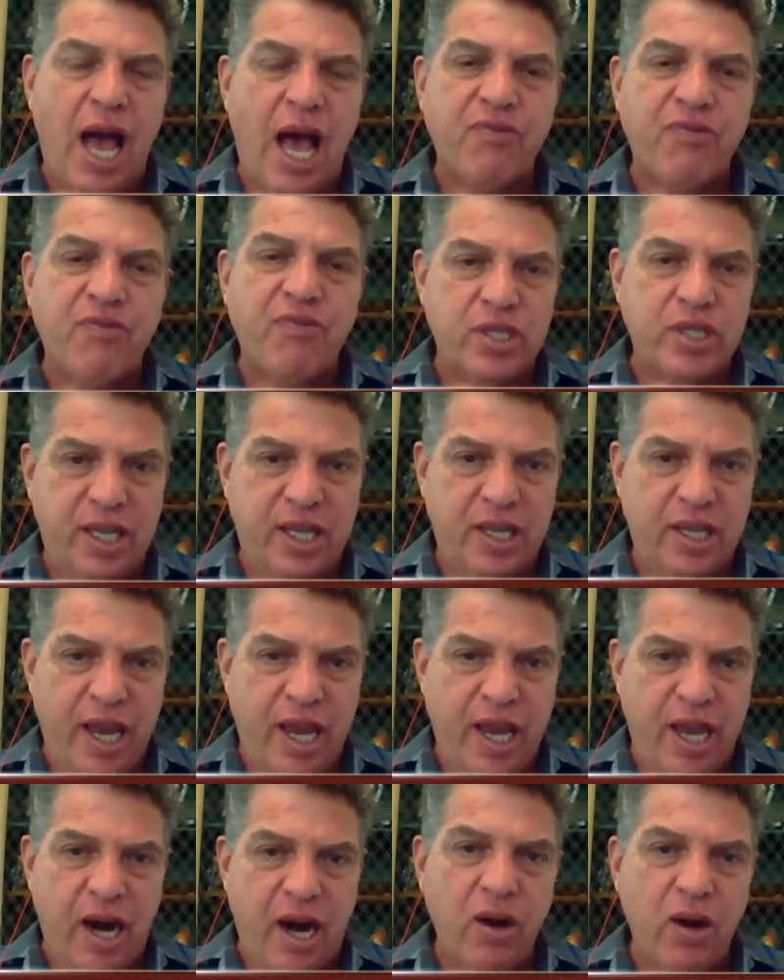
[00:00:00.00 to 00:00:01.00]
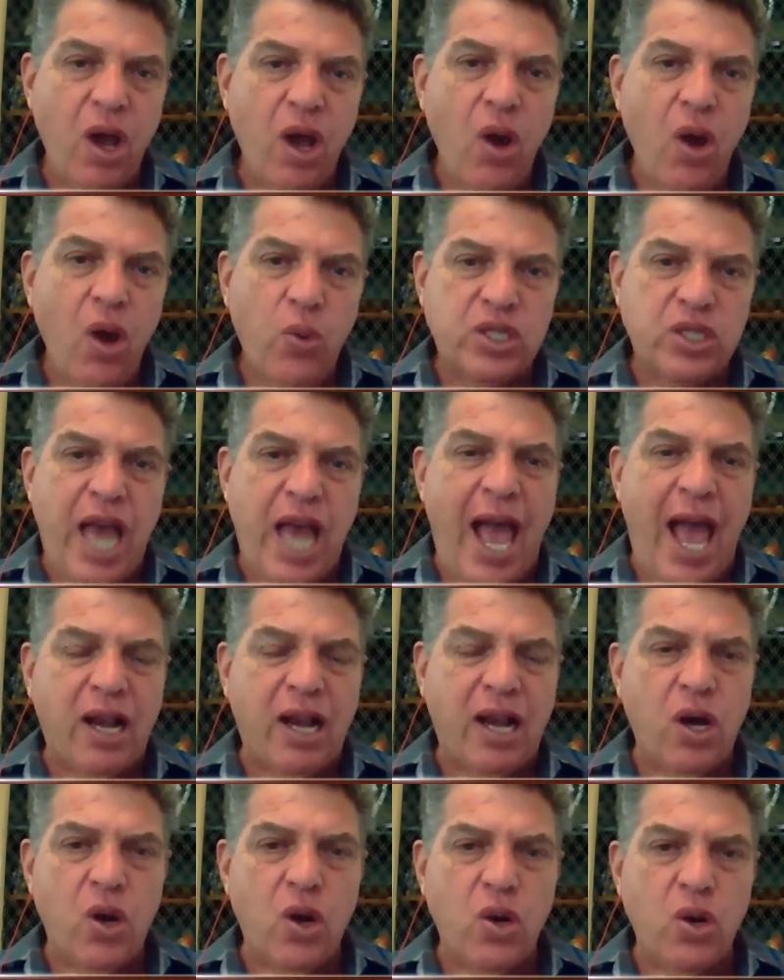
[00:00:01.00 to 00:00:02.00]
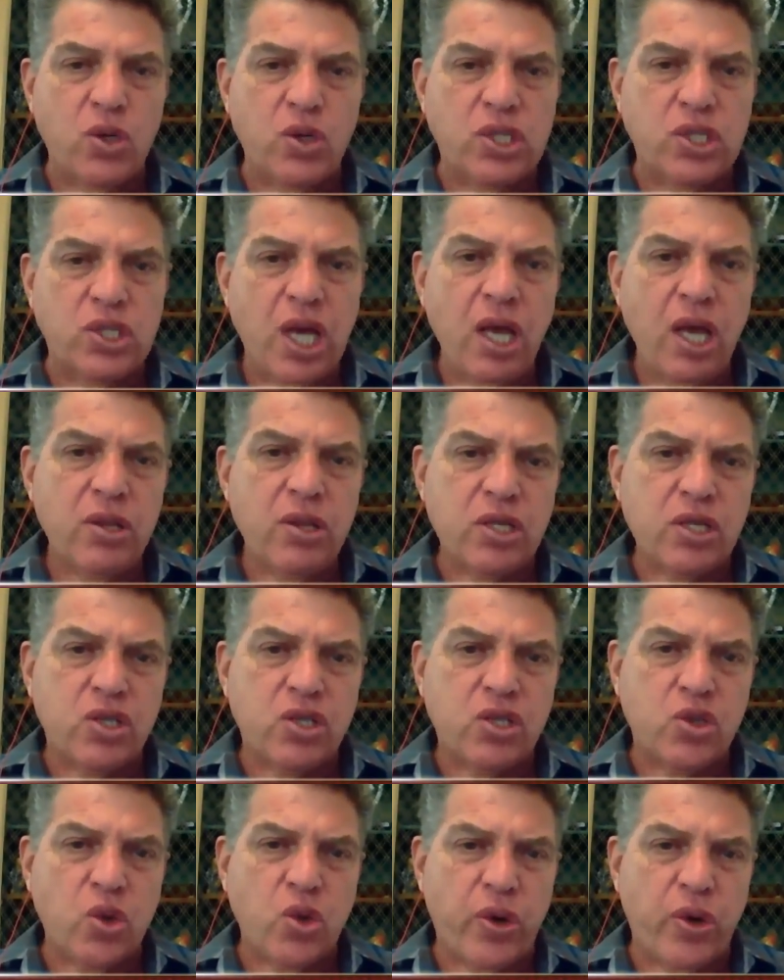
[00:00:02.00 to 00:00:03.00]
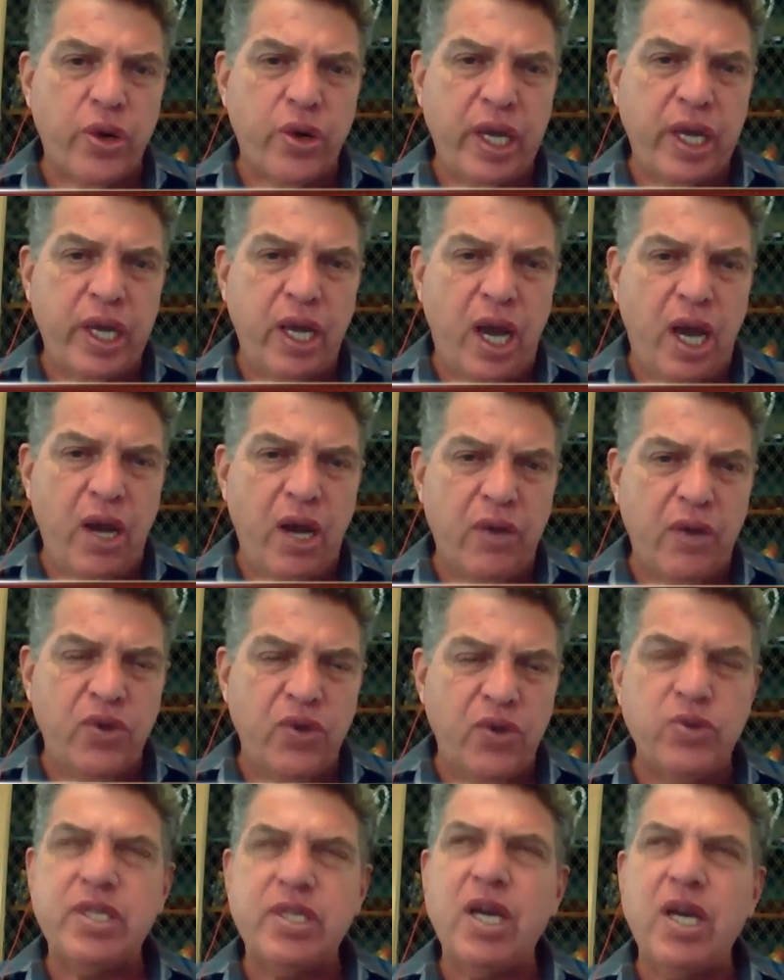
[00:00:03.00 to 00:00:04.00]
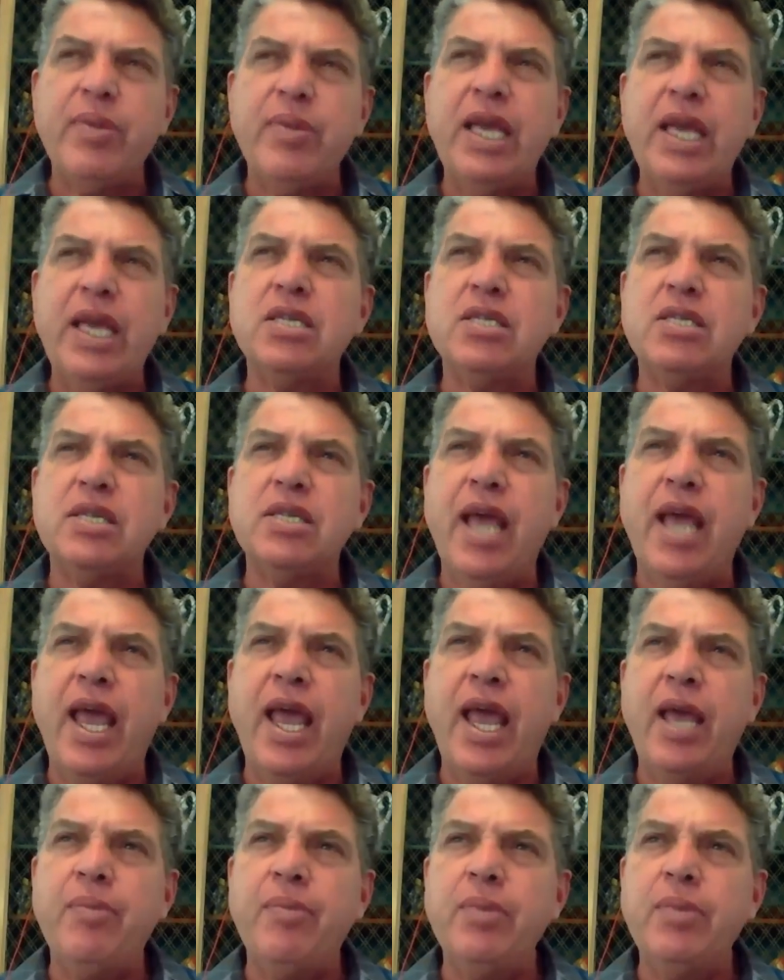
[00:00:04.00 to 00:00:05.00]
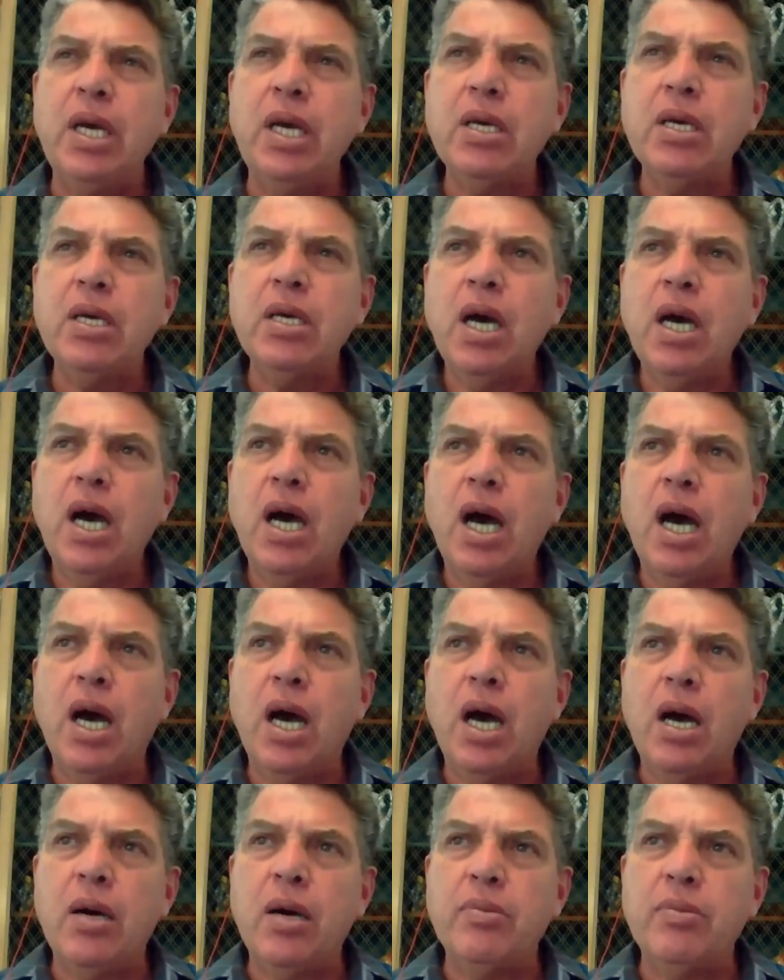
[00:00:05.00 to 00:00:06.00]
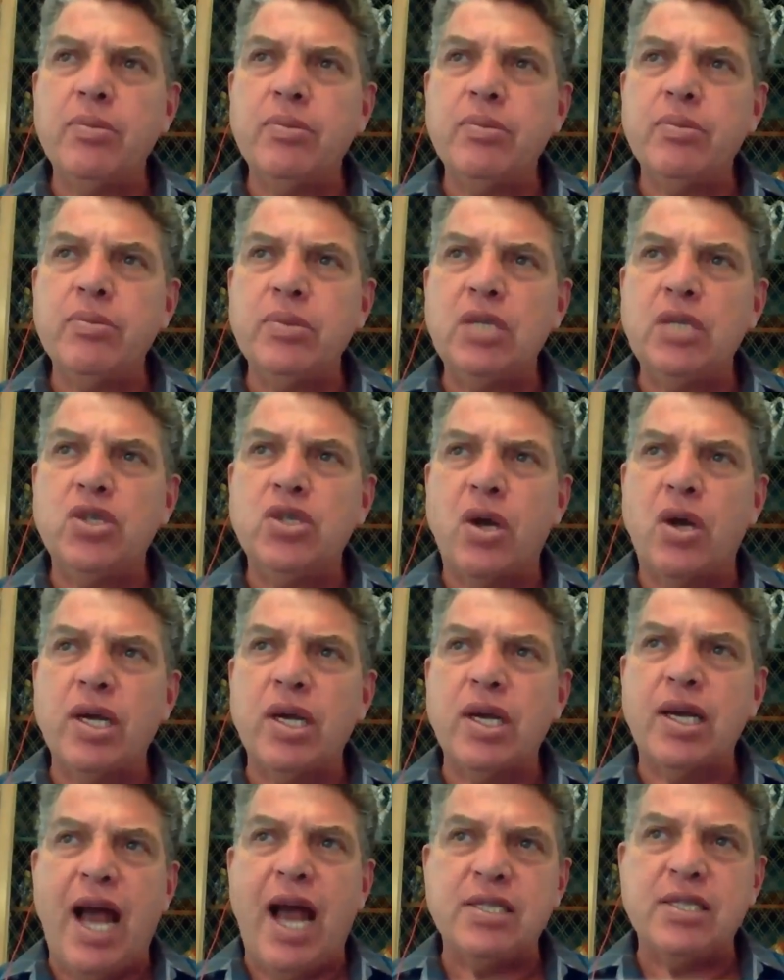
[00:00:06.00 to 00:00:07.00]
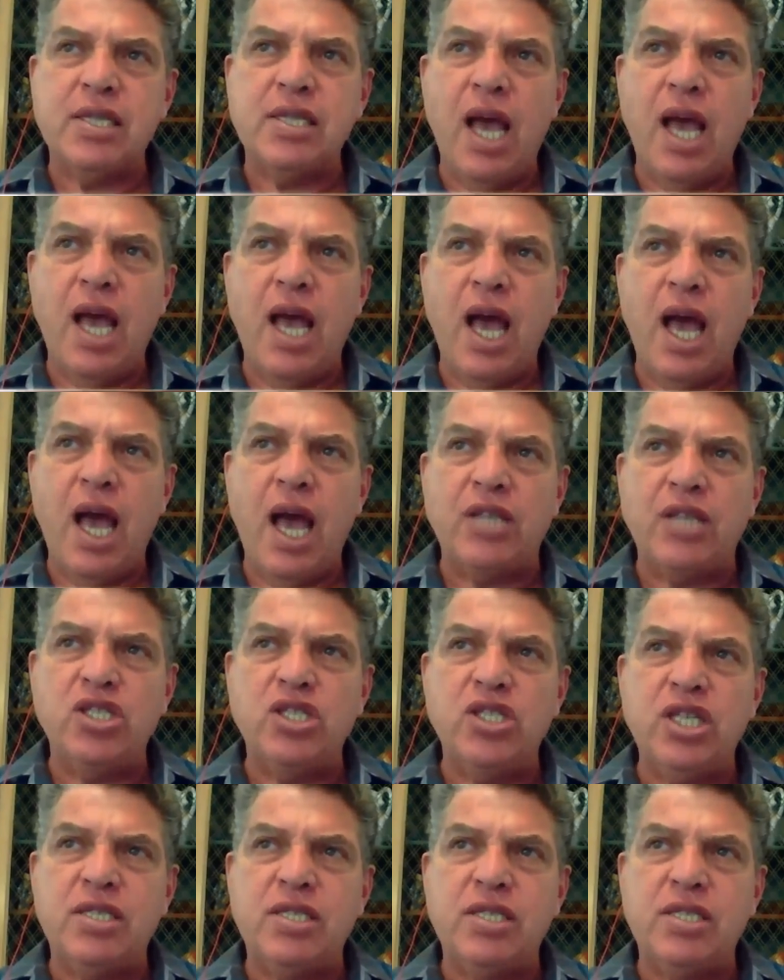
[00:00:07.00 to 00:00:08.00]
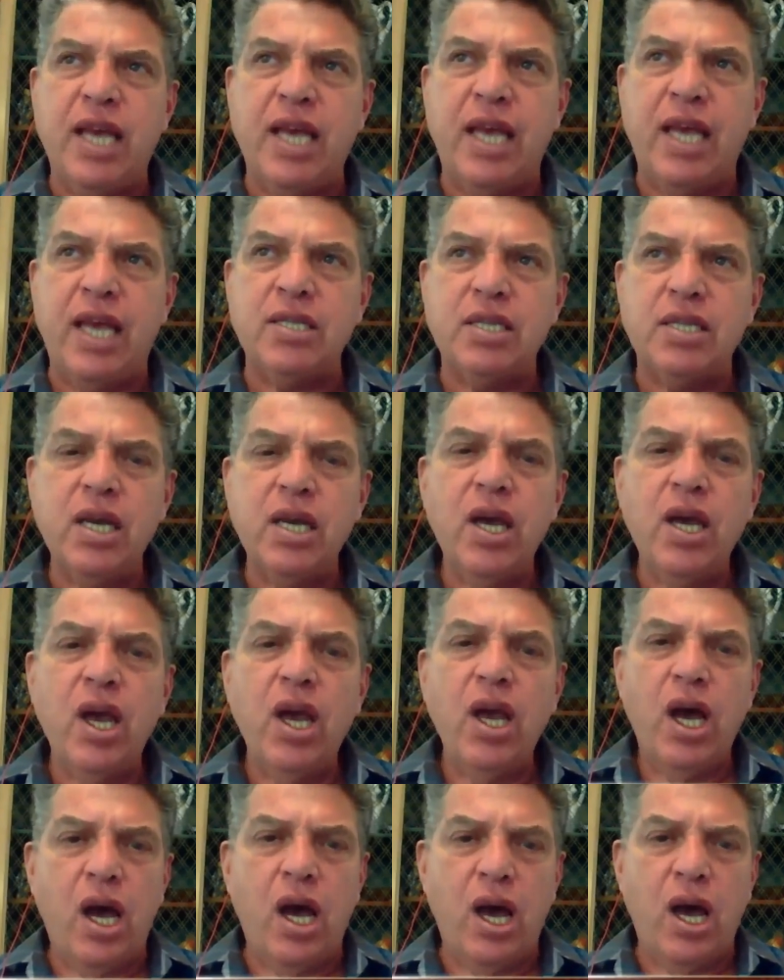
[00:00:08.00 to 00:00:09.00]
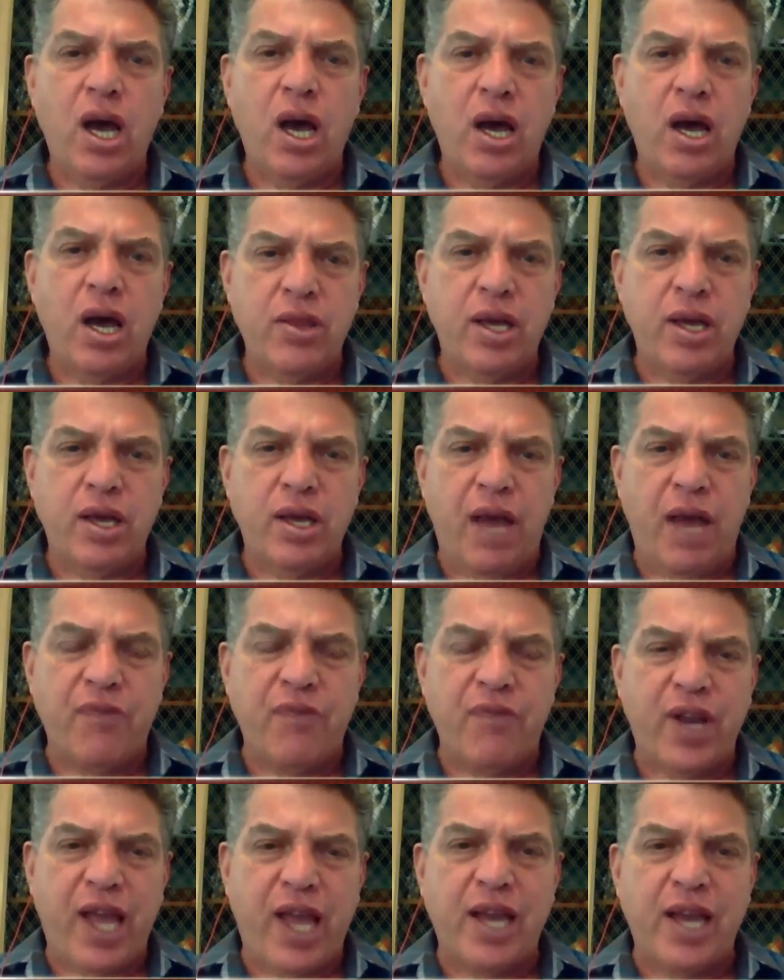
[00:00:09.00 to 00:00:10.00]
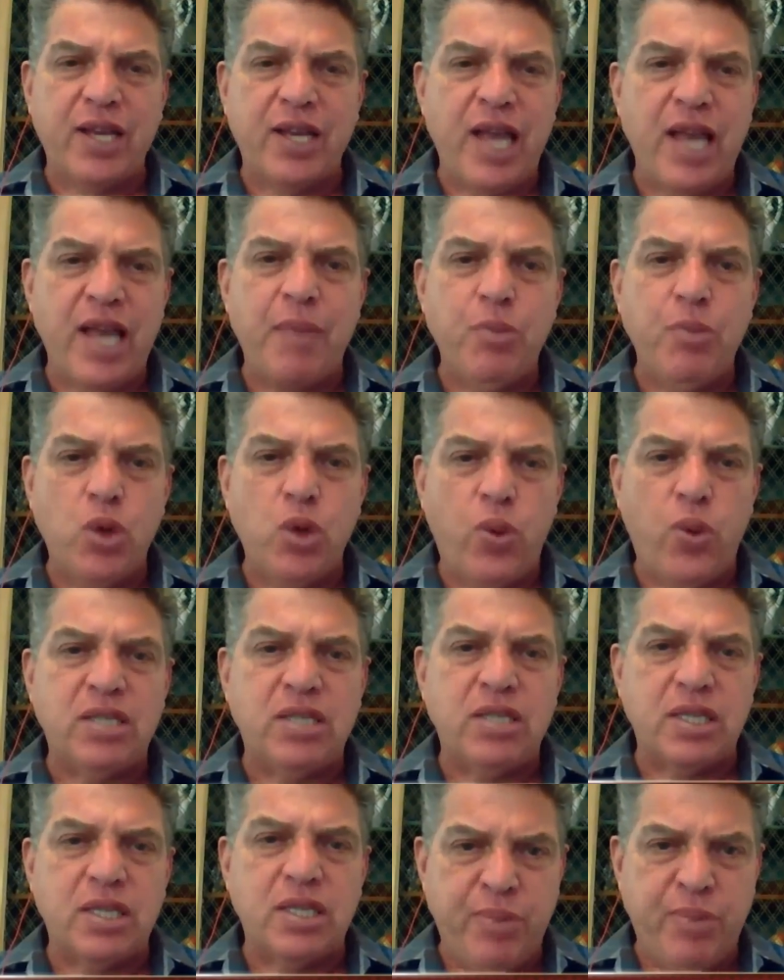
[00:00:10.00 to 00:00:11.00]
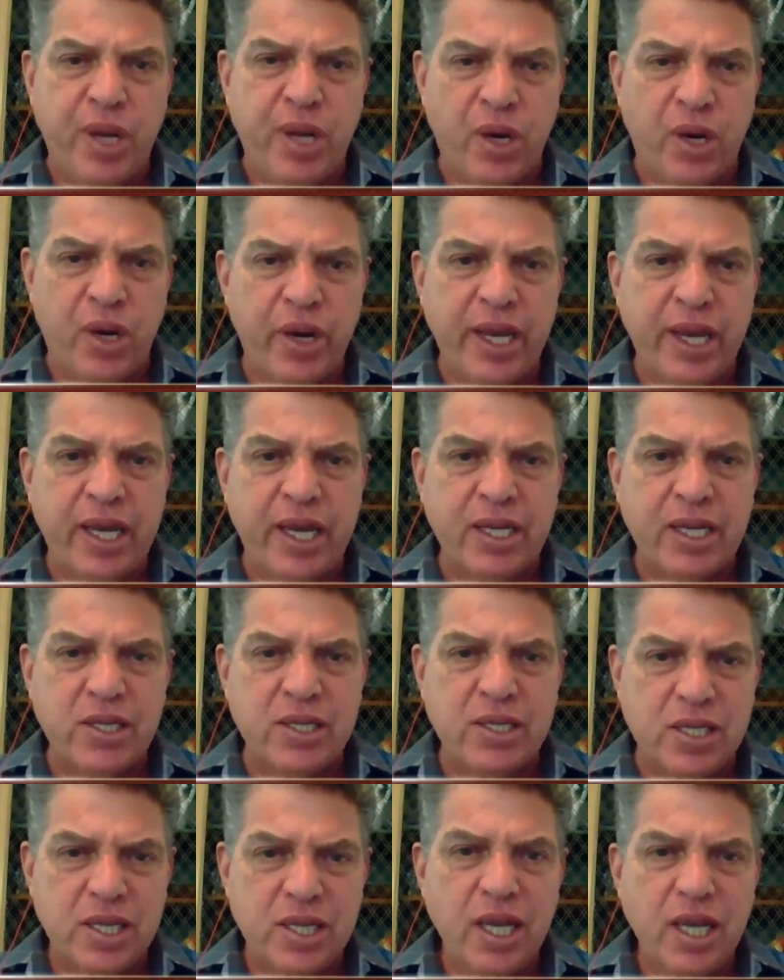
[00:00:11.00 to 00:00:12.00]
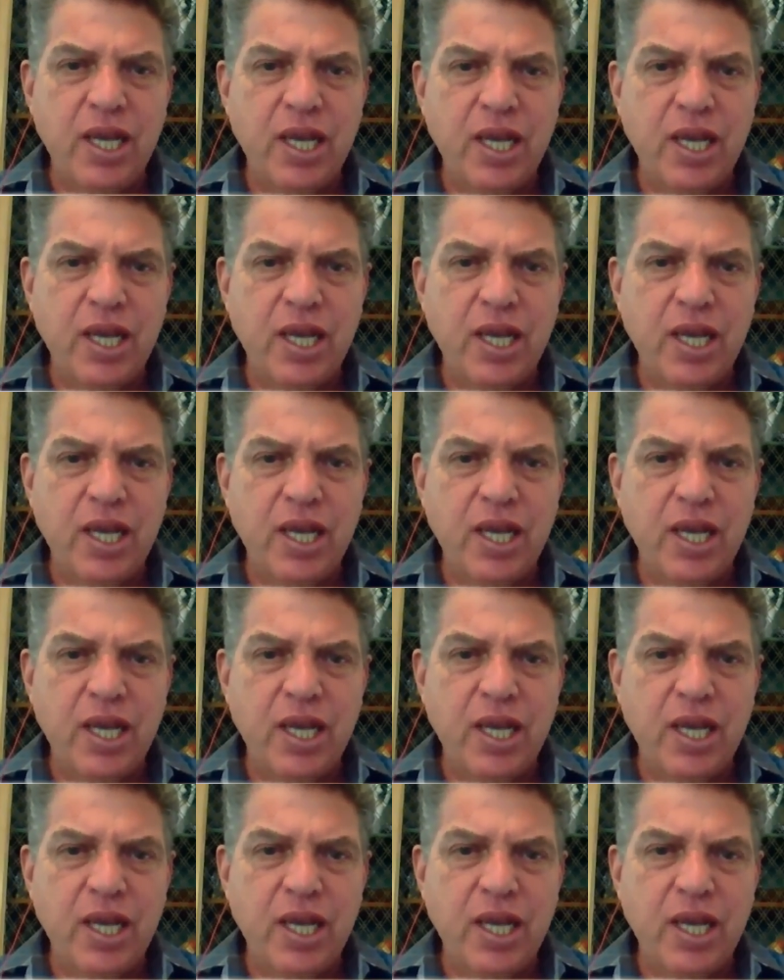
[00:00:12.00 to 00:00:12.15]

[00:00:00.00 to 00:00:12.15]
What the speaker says: sovereignty there, which echoes the story of, you tell me his name, Dona Gracia, and she sent, I forget his name, who went to Tiberias,